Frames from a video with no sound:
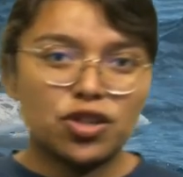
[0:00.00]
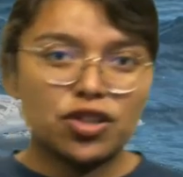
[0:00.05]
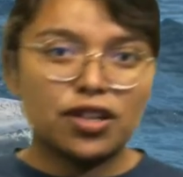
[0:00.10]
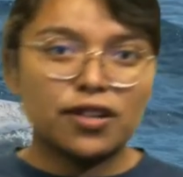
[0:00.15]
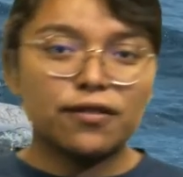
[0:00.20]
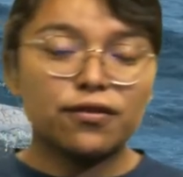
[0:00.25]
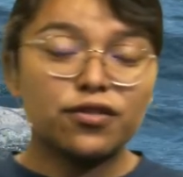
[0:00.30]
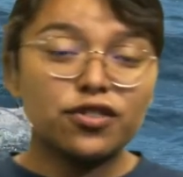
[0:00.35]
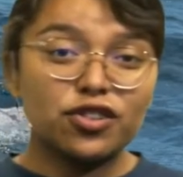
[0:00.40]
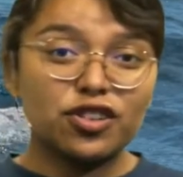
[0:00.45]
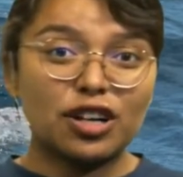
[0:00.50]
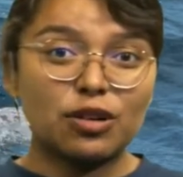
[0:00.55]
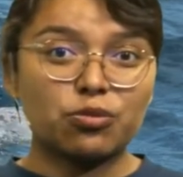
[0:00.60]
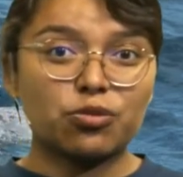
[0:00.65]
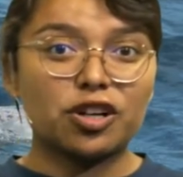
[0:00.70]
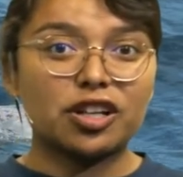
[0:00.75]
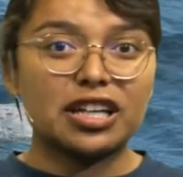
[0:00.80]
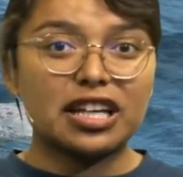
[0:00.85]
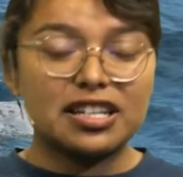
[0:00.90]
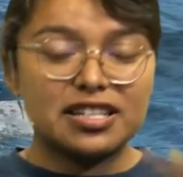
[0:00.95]
their food and
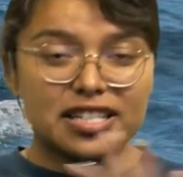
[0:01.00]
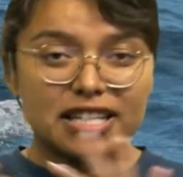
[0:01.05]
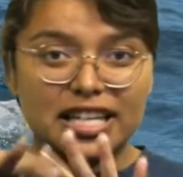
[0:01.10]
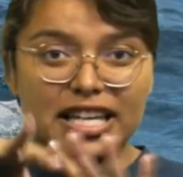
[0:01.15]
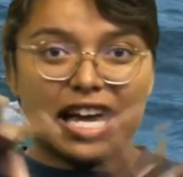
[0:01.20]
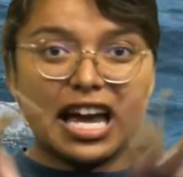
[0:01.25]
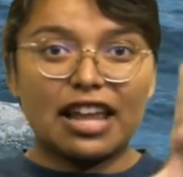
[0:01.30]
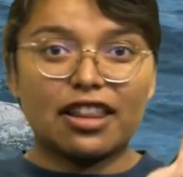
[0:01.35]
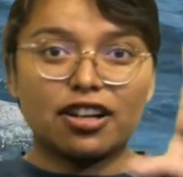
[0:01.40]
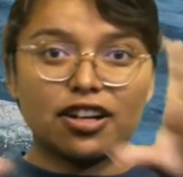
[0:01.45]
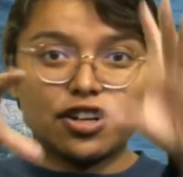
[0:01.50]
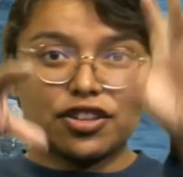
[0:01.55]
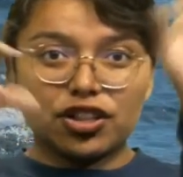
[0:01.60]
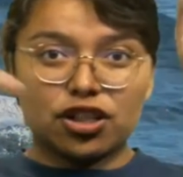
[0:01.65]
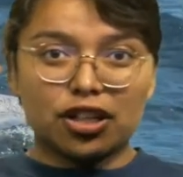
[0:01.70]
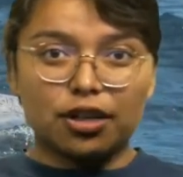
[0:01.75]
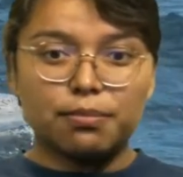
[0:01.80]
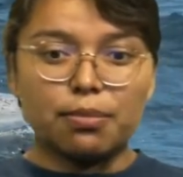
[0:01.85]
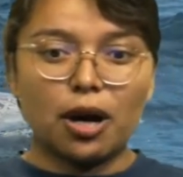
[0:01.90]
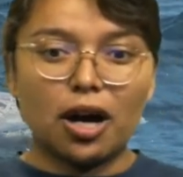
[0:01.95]
working together in
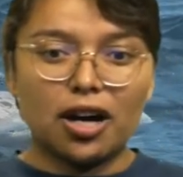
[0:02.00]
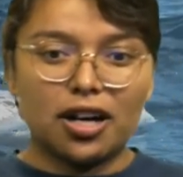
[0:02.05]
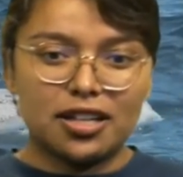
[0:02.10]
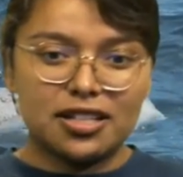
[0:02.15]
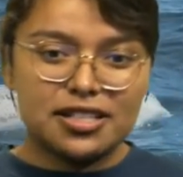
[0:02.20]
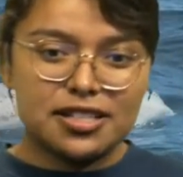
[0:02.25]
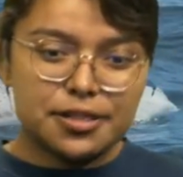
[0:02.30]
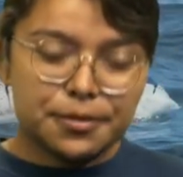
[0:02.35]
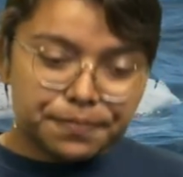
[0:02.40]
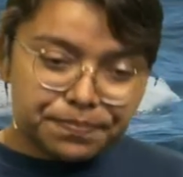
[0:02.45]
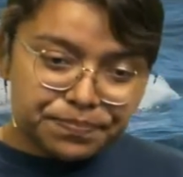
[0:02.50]
their pods.